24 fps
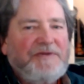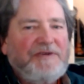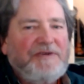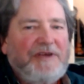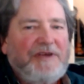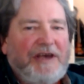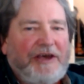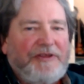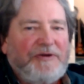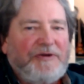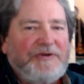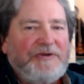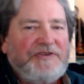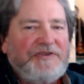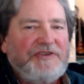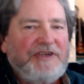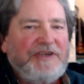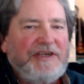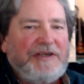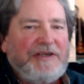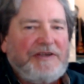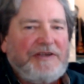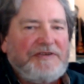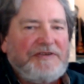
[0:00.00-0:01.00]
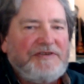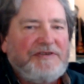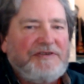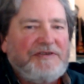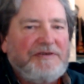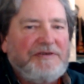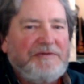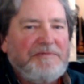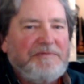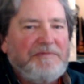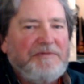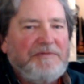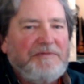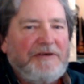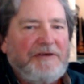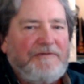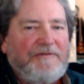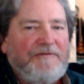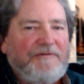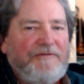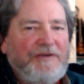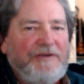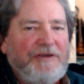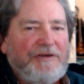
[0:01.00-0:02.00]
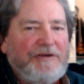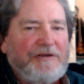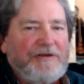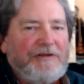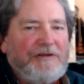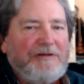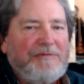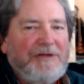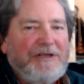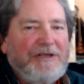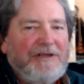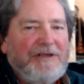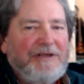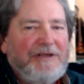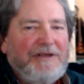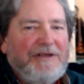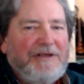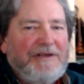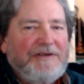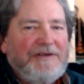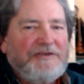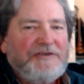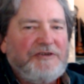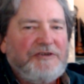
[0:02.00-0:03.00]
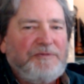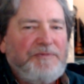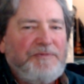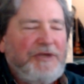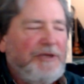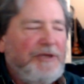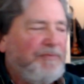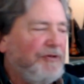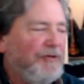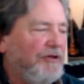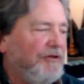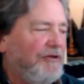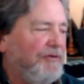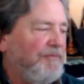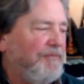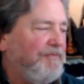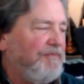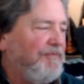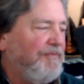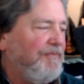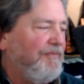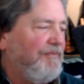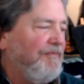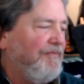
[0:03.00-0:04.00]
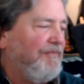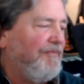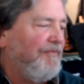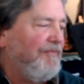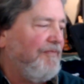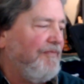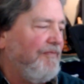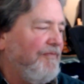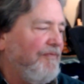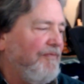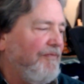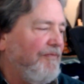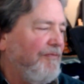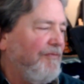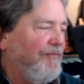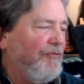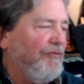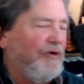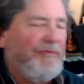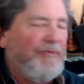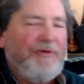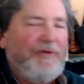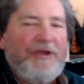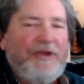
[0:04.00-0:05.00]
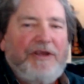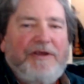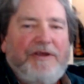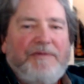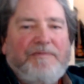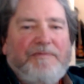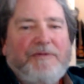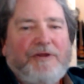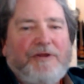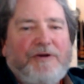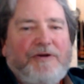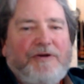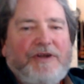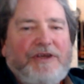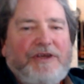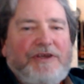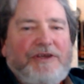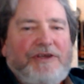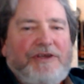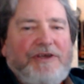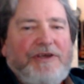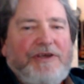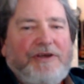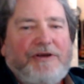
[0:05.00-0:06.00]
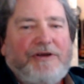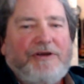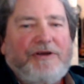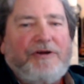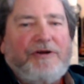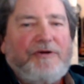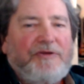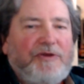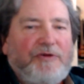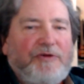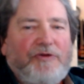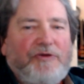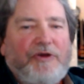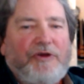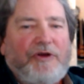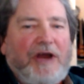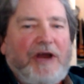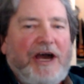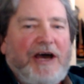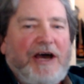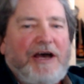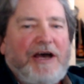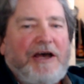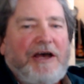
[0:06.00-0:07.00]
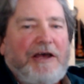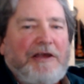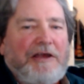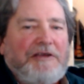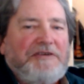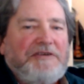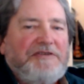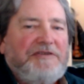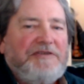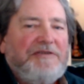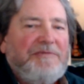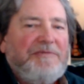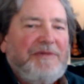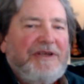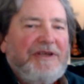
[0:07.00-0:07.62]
other sense of feel. So people would learn to hear through their eyes